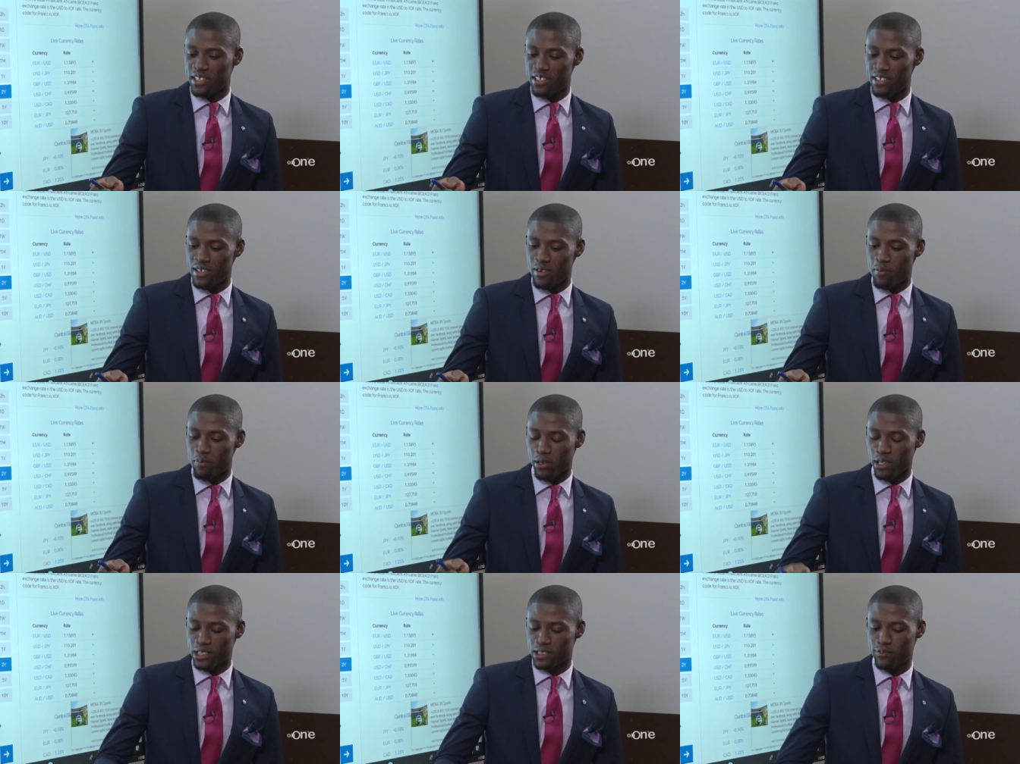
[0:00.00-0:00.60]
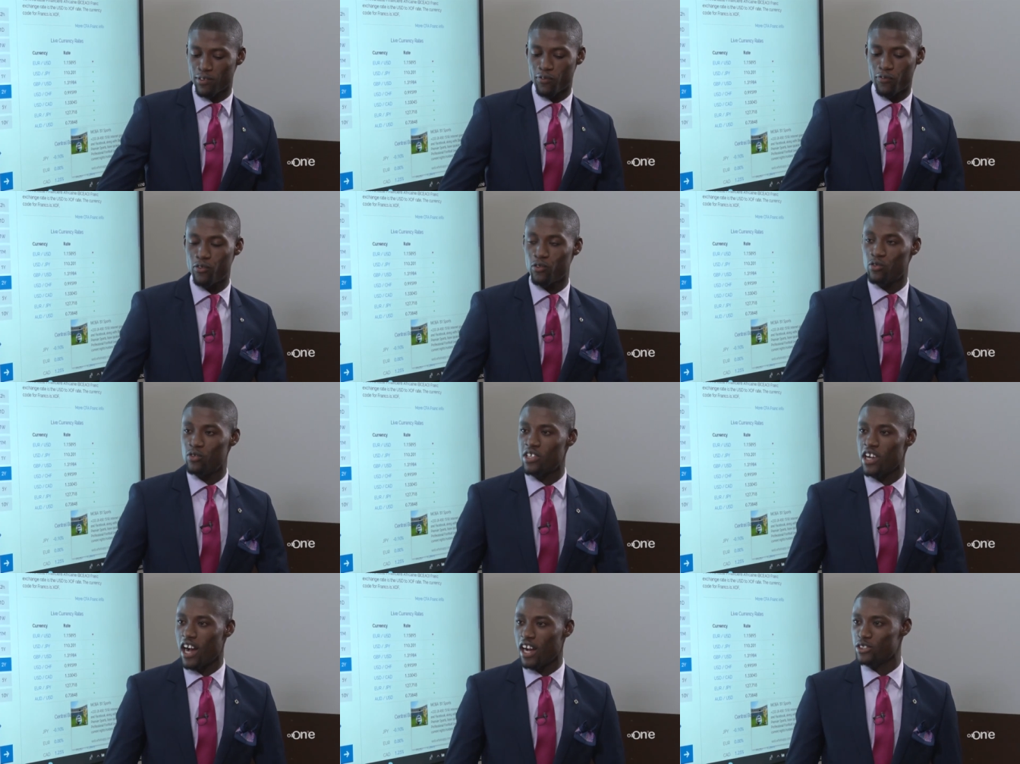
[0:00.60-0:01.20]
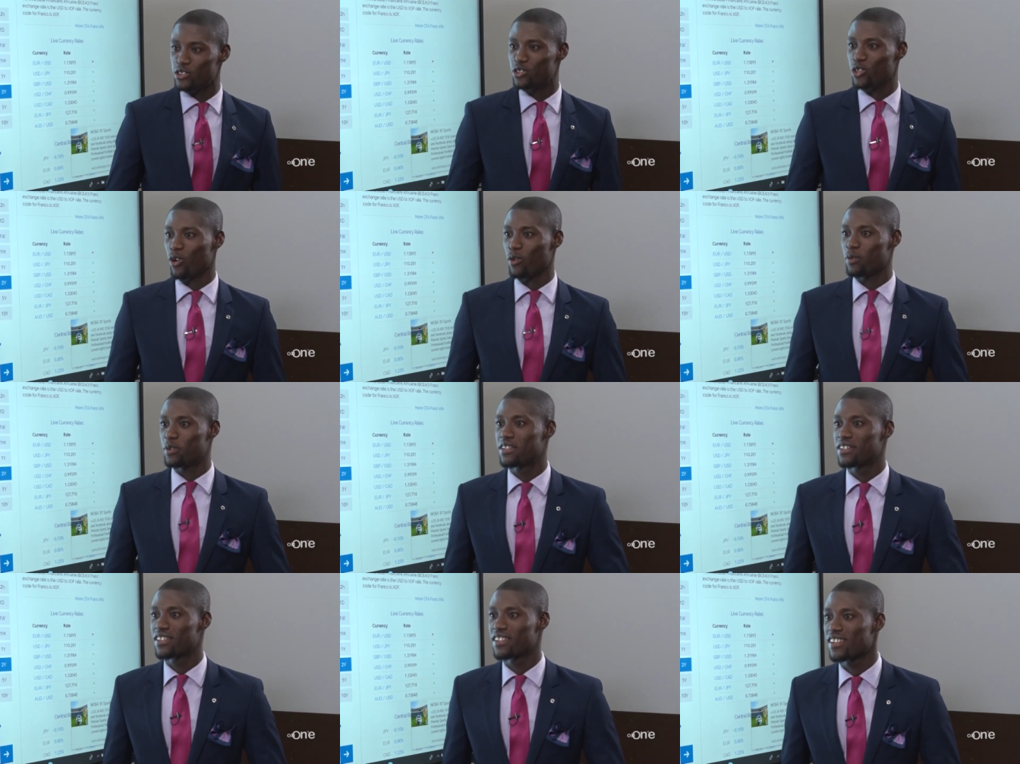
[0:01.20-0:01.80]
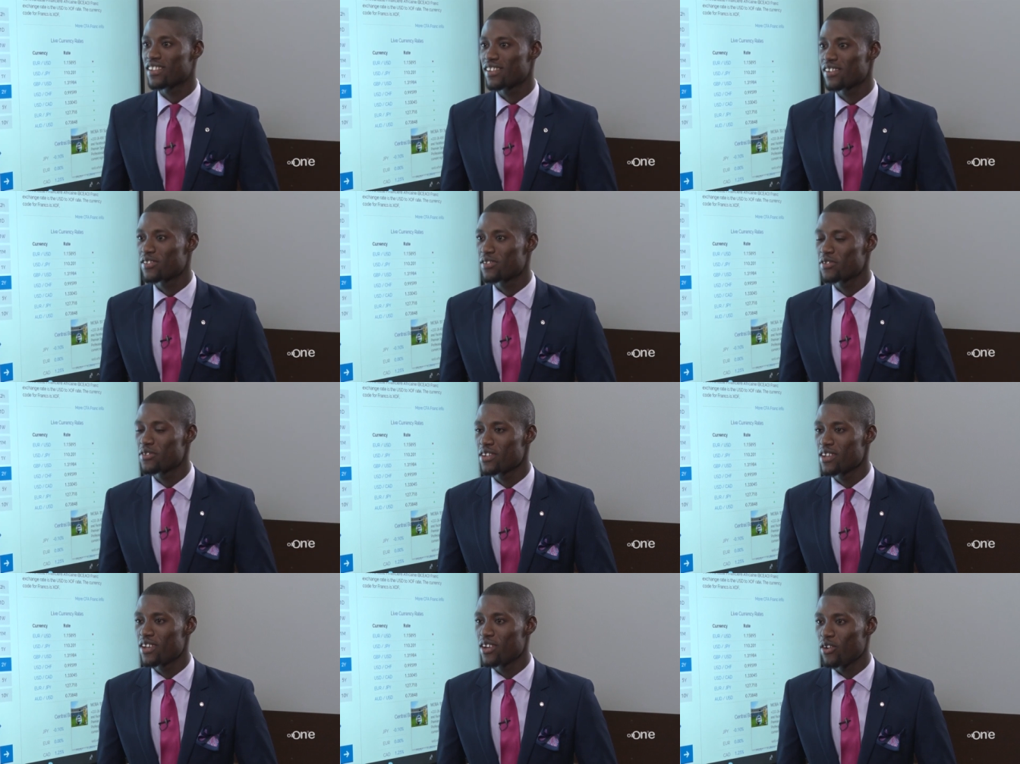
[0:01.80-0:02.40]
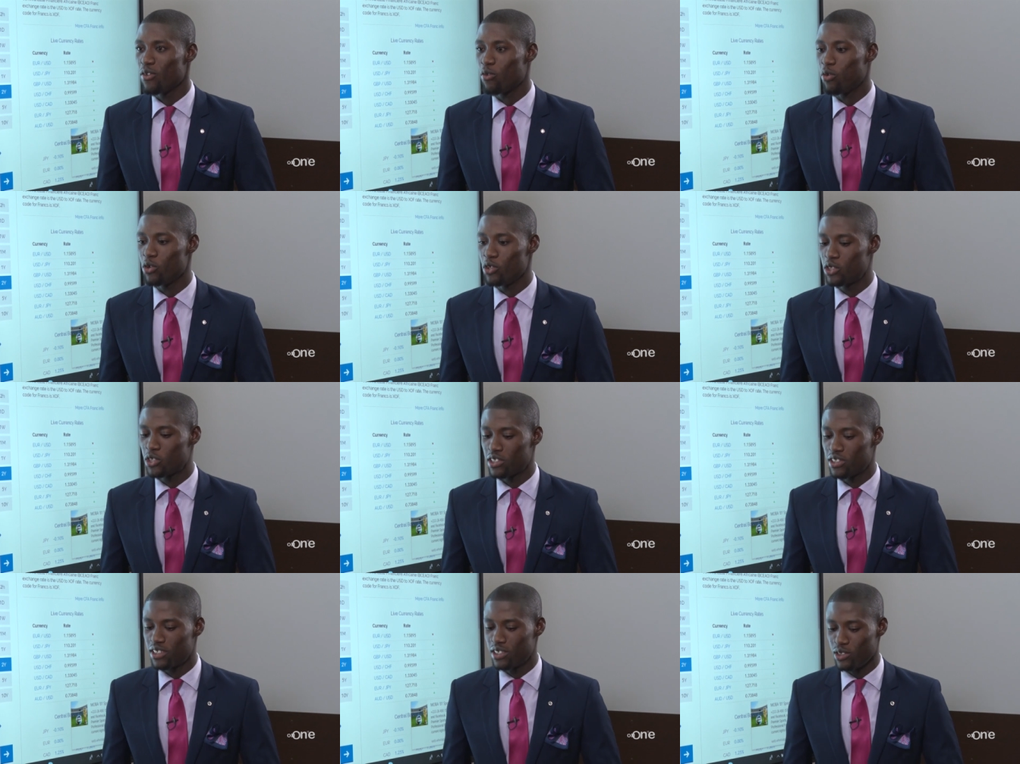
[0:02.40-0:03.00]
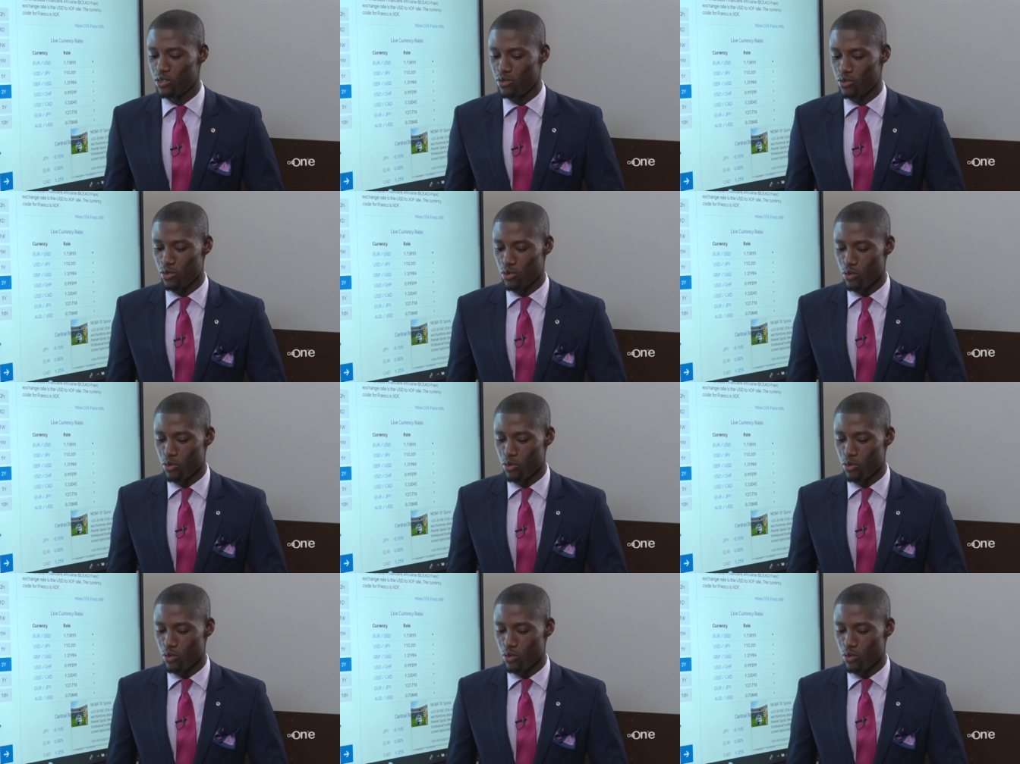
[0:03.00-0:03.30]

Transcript: in plans for food and jobs, which